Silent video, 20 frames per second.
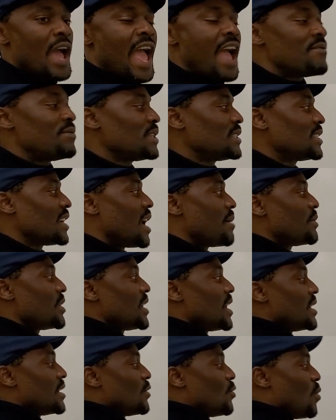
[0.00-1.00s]
Every time you
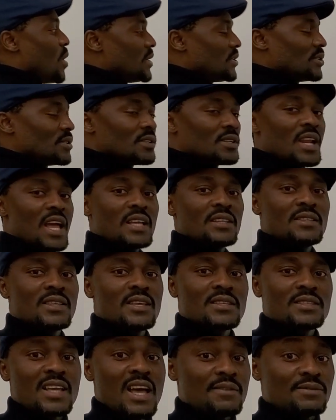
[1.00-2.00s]
get a question like
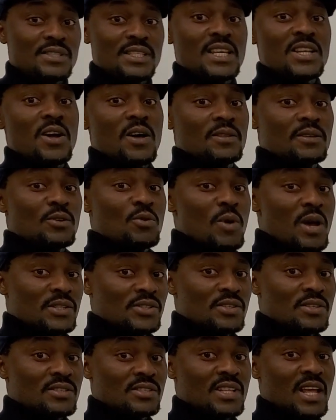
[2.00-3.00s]
this, I've seen other
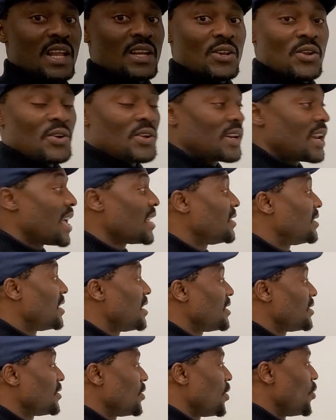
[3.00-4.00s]
questions that look like
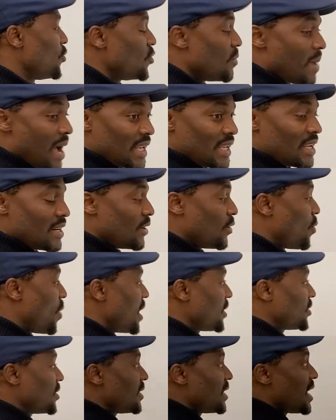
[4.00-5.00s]
this. You might get a
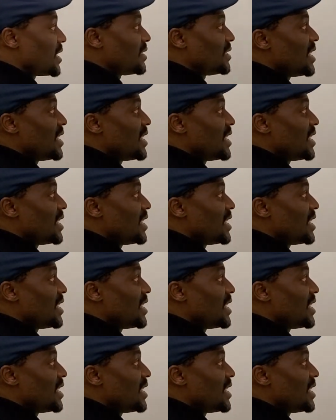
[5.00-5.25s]
question that